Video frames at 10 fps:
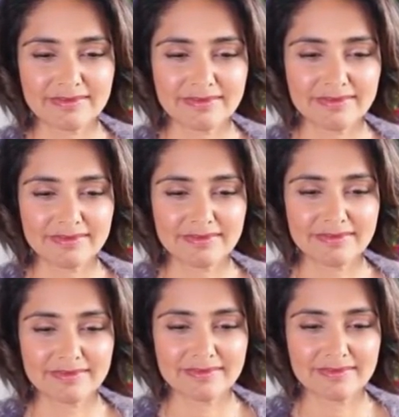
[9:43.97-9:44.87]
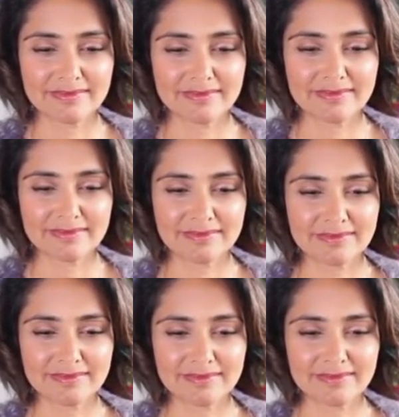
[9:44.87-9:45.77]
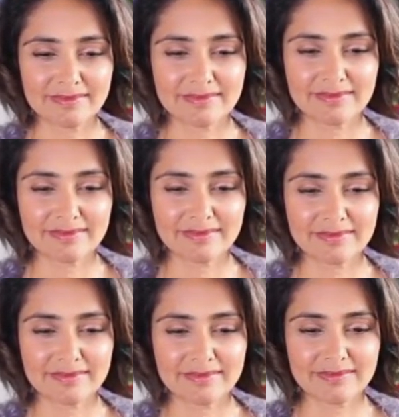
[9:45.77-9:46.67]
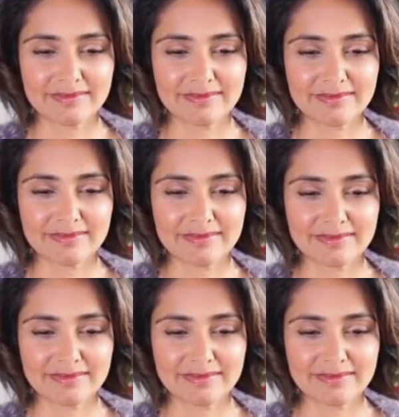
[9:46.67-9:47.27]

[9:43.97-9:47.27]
This person isn't speaking.